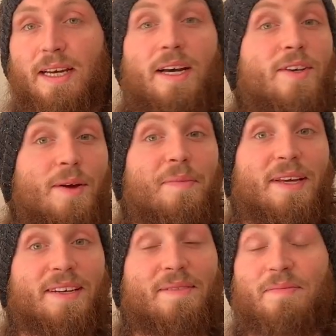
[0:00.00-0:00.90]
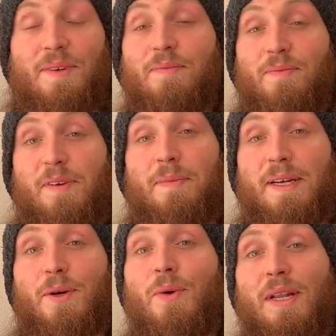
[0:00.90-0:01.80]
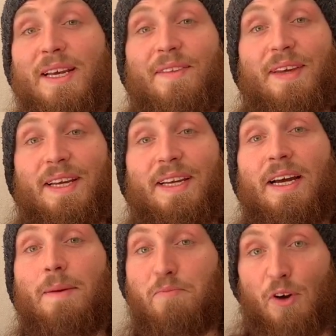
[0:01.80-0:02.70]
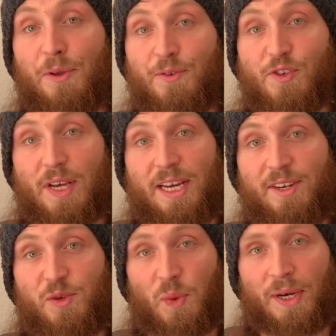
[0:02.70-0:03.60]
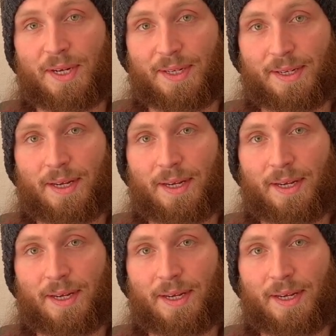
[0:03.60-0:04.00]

something that we've been calling the Bronze Age world.